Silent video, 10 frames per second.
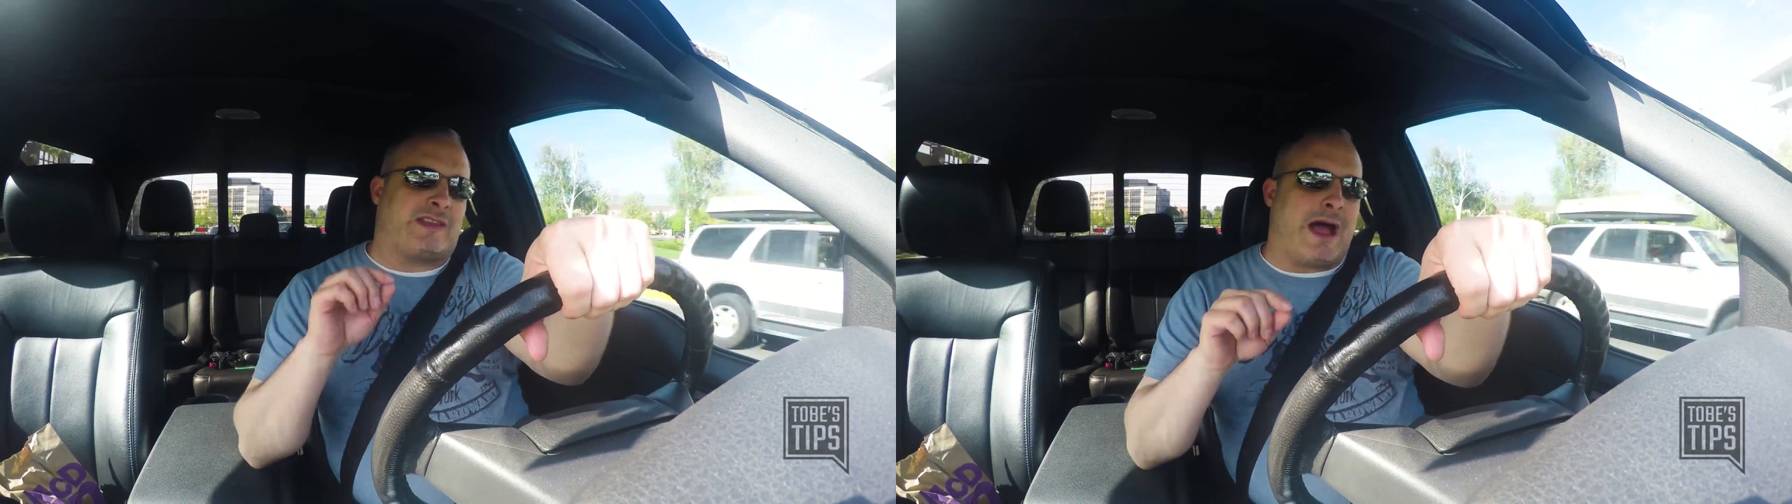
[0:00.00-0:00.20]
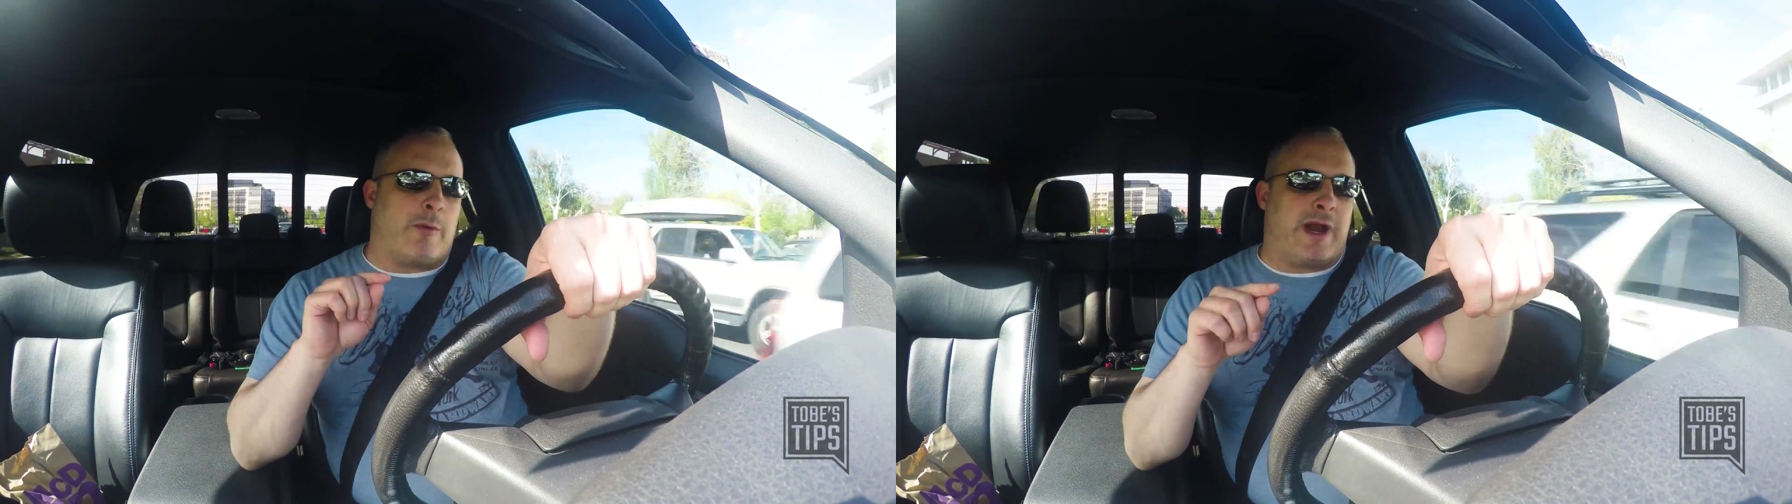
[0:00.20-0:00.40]

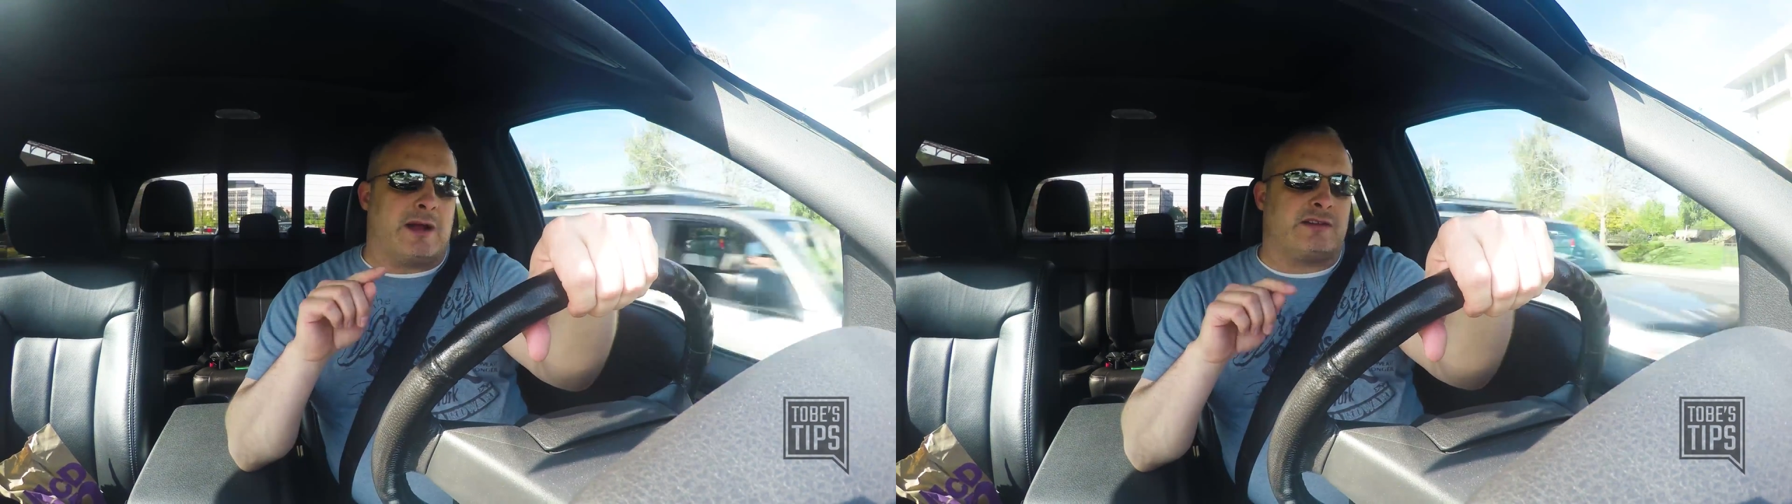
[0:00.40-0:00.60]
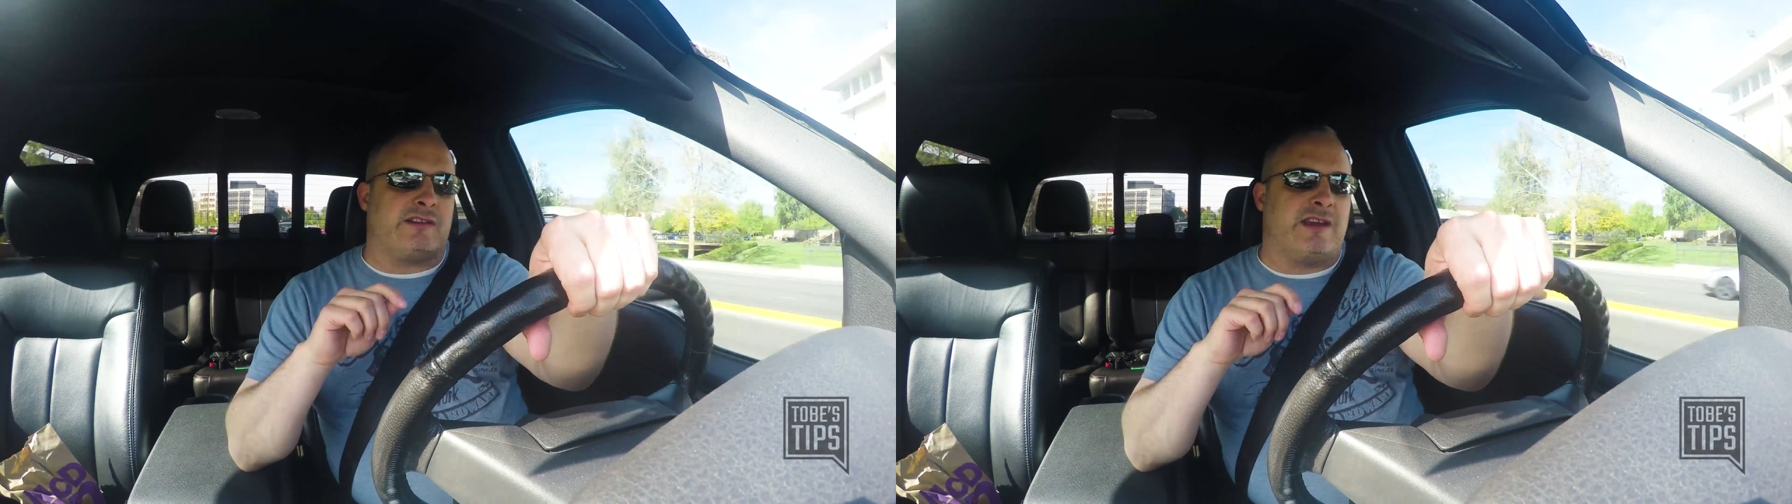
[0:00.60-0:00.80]
that one
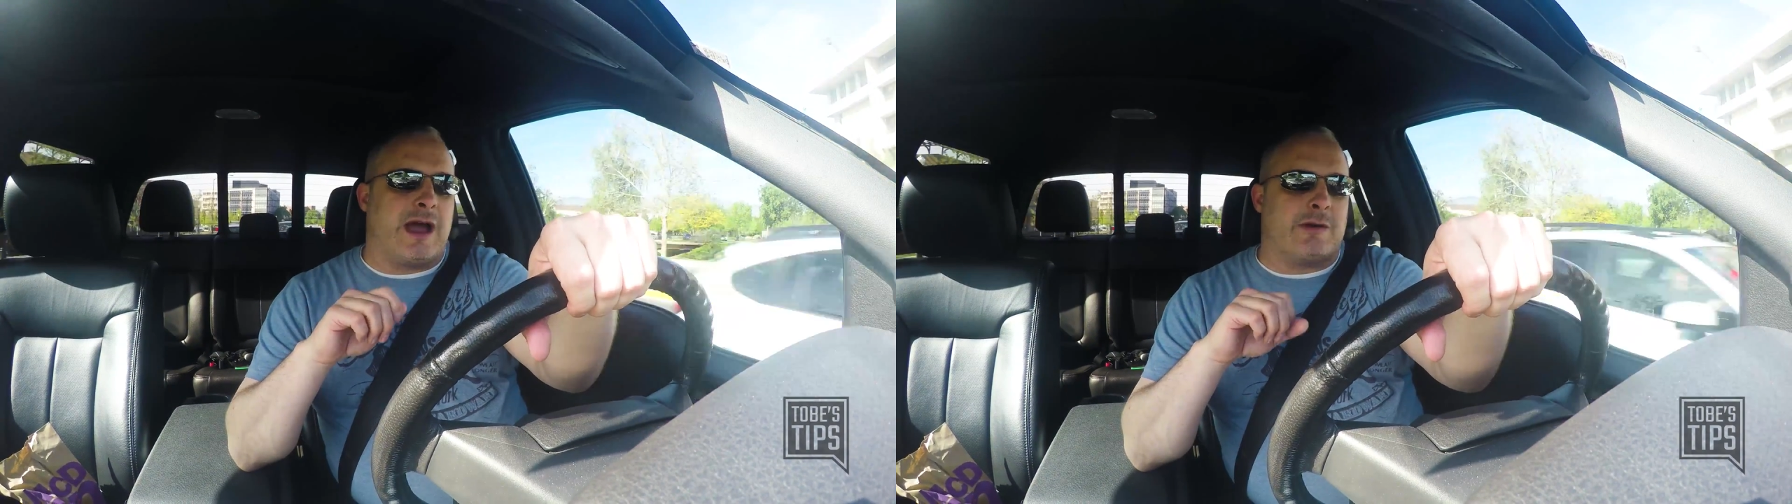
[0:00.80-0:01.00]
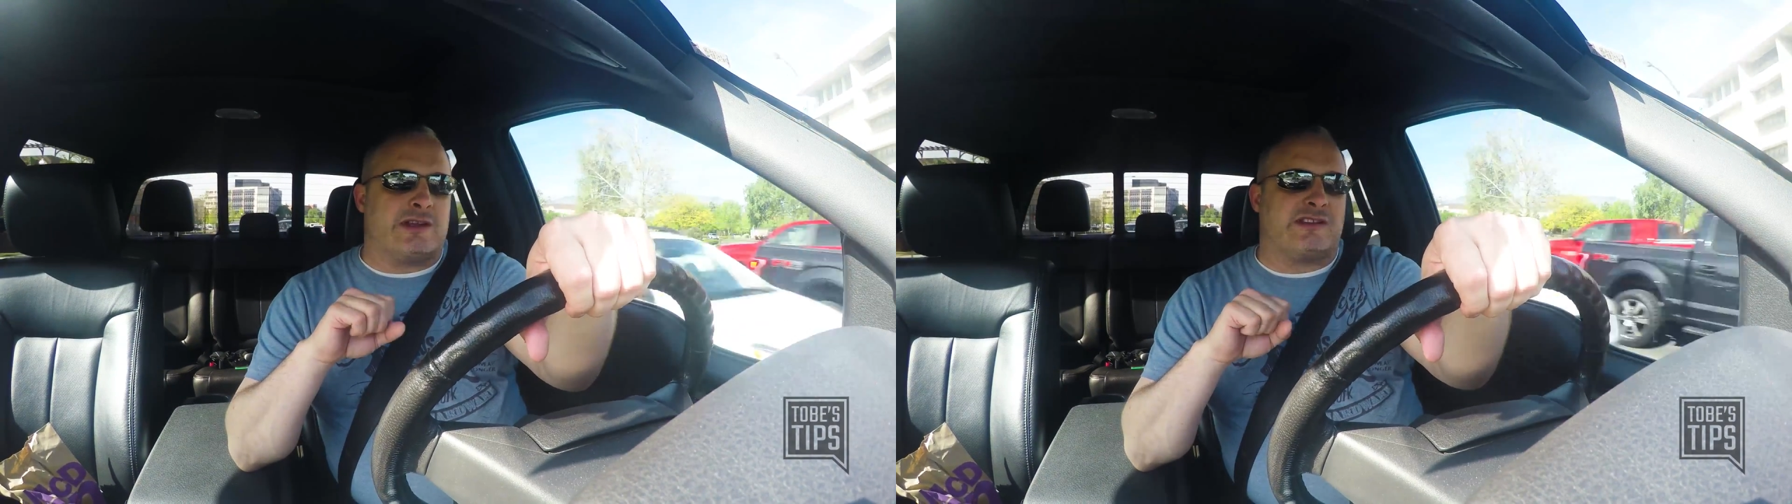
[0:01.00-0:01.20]
out to see
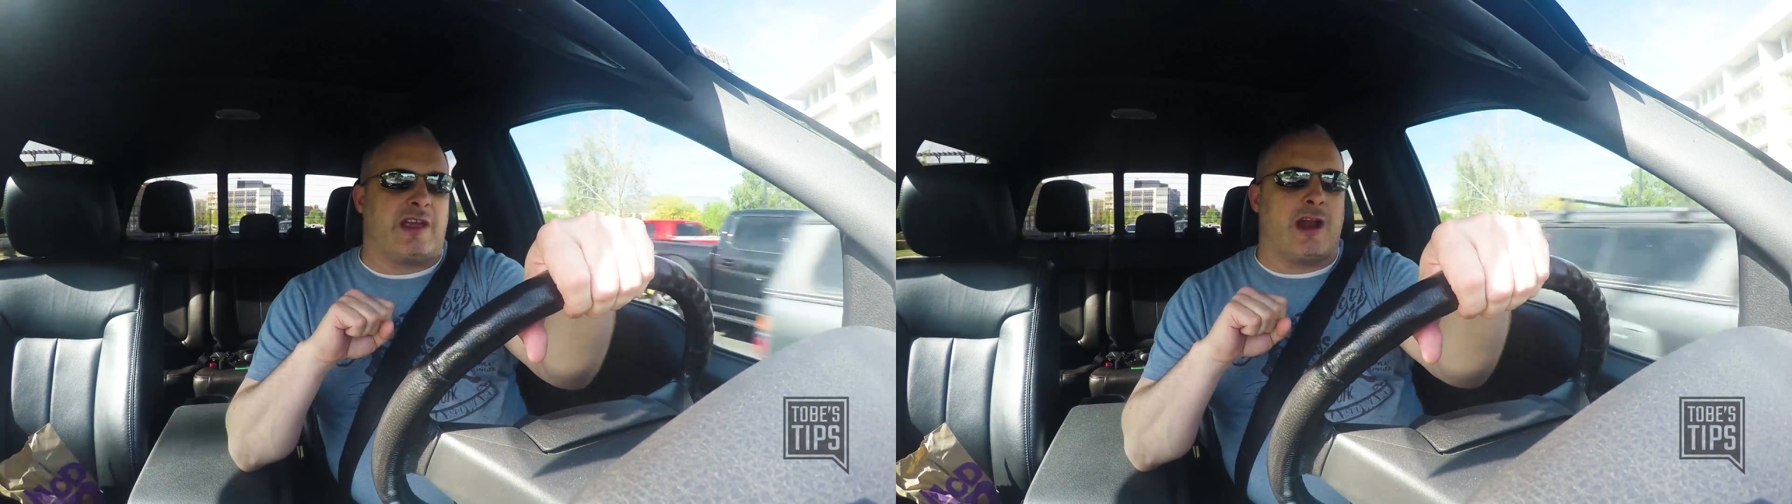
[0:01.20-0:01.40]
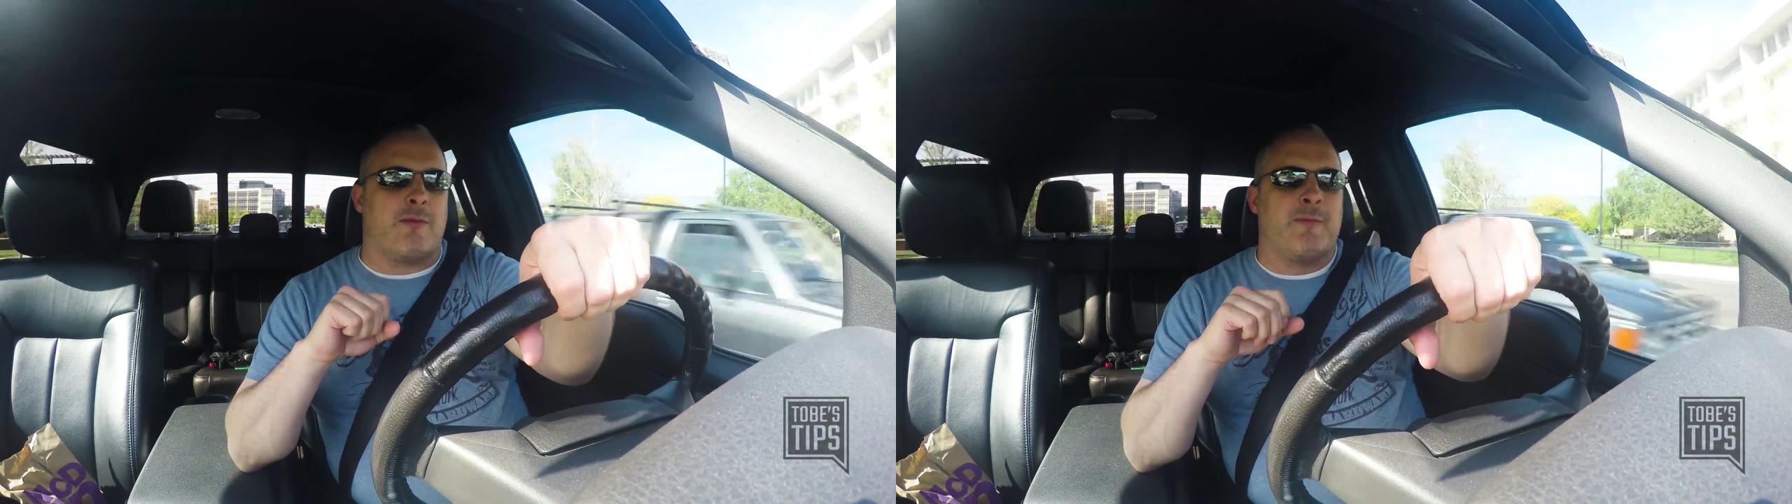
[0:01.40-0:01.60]
how it's
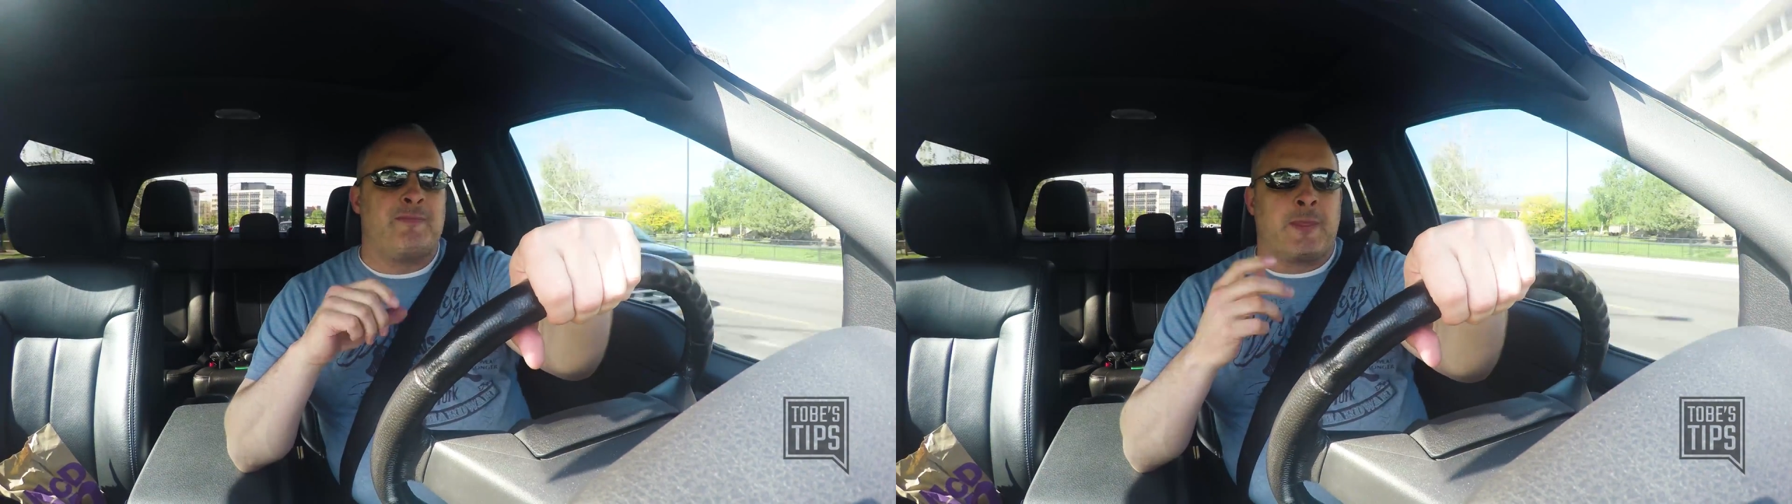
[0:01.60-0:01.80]
set up.